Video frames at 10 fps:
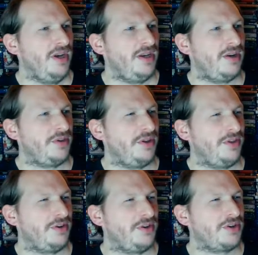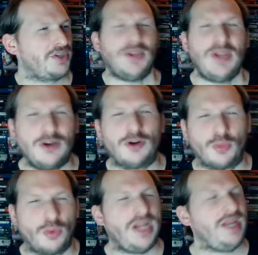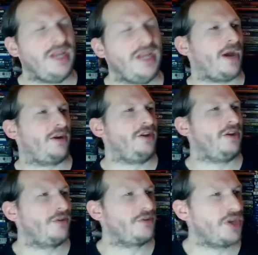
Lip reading: there's nothing gritty about it.